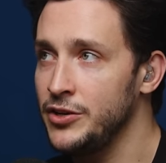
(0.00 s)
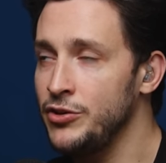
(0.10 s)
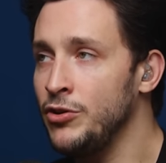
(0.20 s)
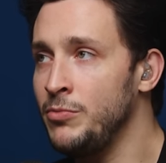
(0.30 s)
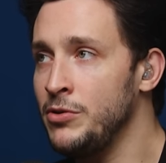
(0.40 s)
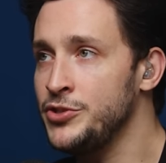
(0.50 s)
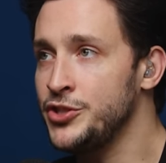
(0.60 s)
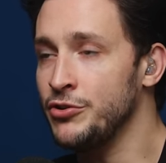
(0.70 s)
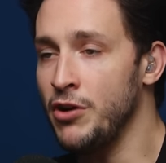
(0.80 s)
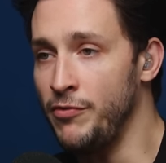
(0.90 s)
you
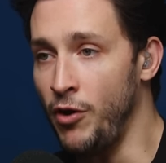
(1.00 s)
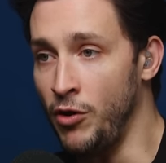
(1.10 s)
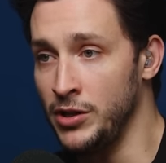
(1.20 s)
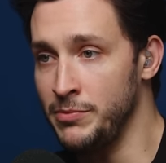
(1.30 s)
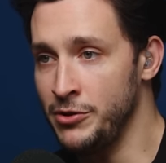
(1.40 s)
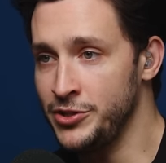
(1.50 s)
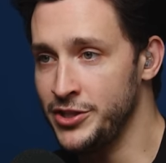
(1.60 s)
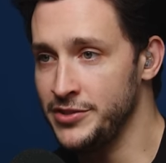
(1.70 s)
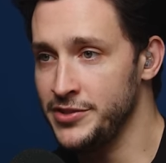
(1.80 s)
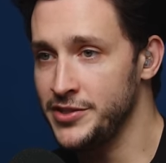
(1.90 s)
almost turn off all
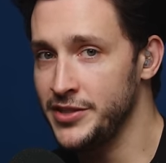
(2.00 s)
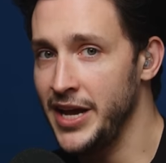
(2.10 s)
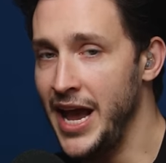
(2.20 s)
emotions